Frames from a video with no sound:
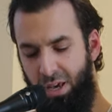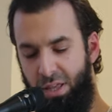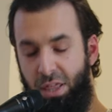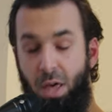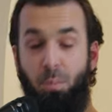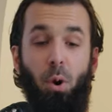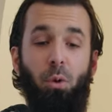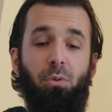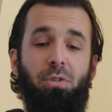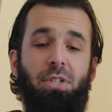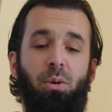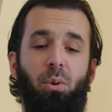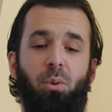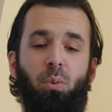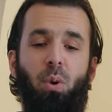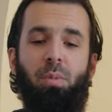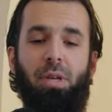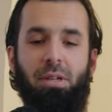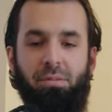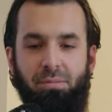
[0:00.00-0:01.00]
They both deal with
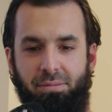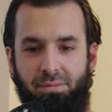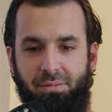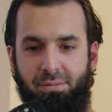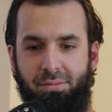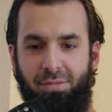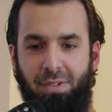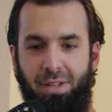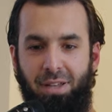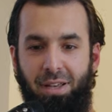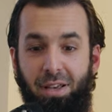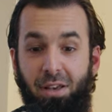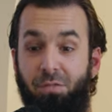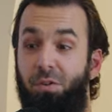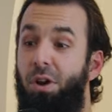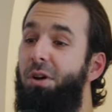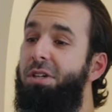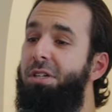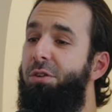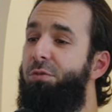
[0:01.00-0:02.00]
women,
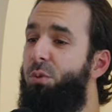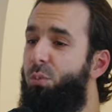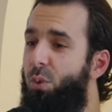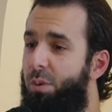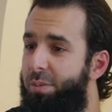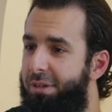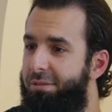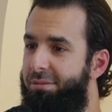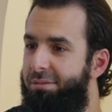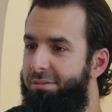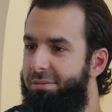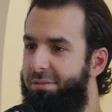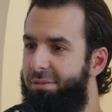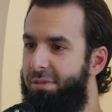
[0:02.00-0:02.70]
very different women.